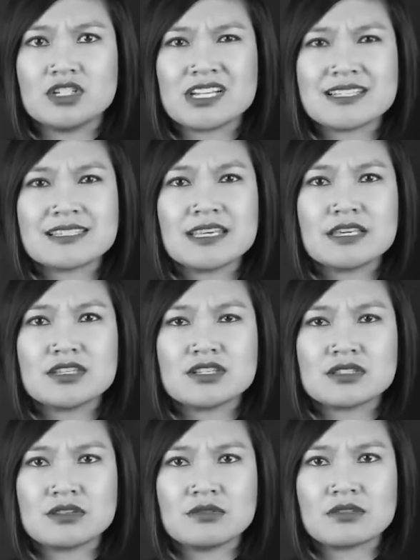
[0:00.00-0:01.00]
just like the
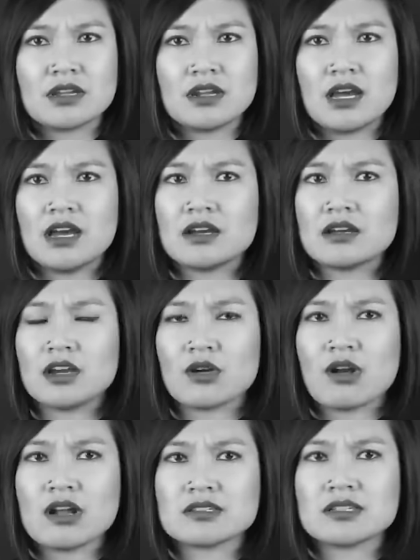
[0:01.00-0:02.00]
suit that hung
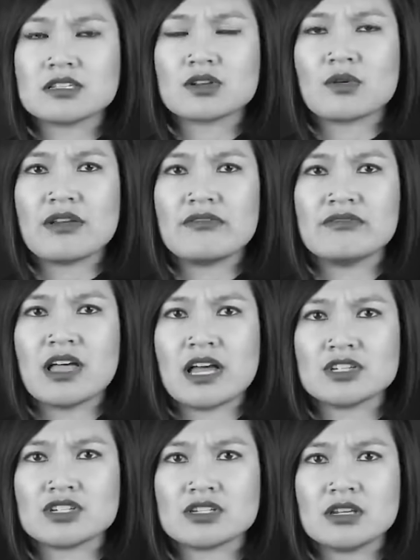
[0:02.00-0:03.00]
across his gray
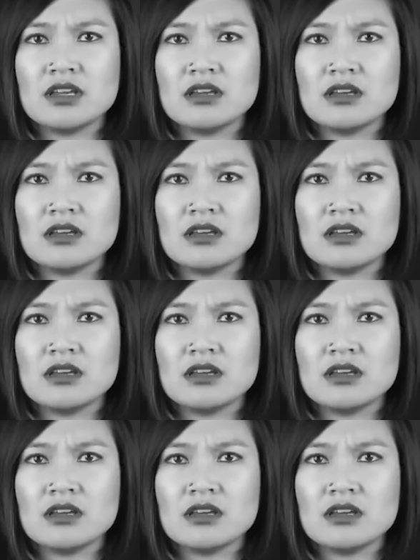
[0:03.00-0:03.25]
flesh,